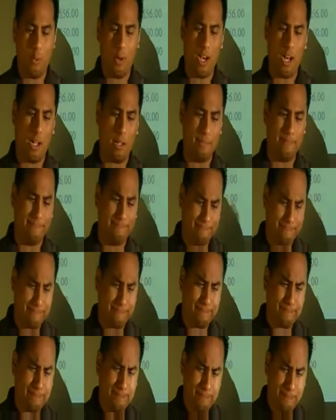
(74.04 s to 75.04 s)
Well,
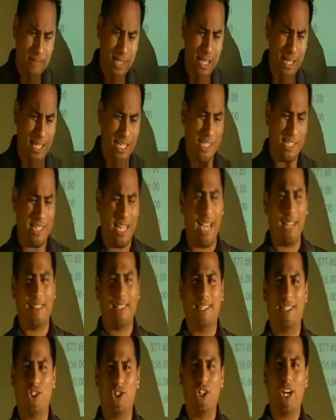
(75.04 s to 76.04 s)
let's
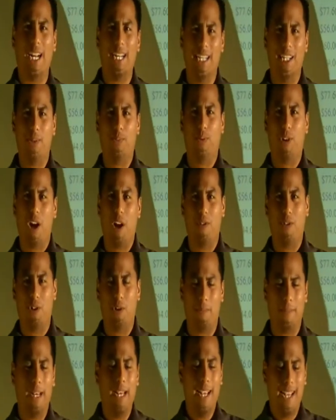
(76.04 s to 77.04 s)
take this Chinese
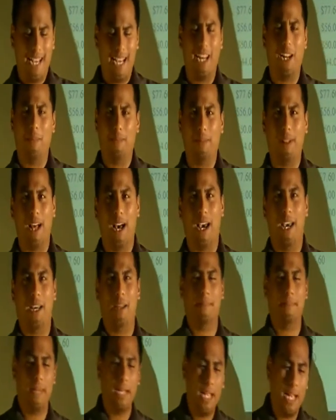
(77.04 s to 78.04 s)
proverb and apply
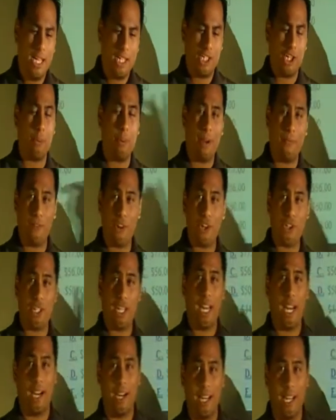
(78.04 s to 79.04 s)
it. So my
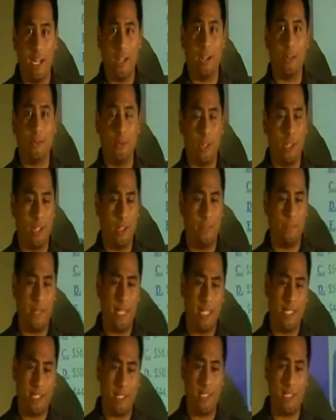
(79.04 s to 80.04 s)
first candidate would
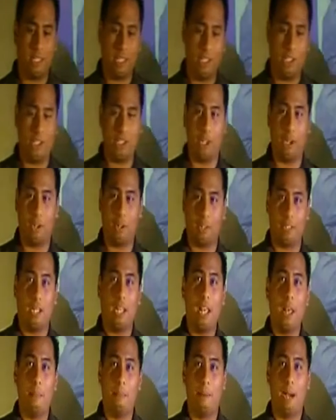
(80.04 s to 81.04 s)
be to
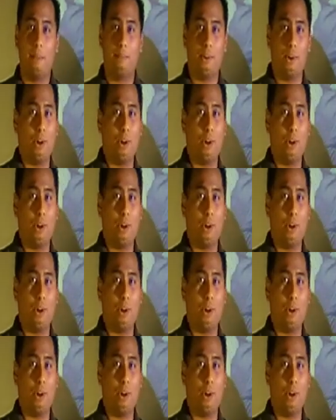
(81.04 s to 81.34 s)
consult my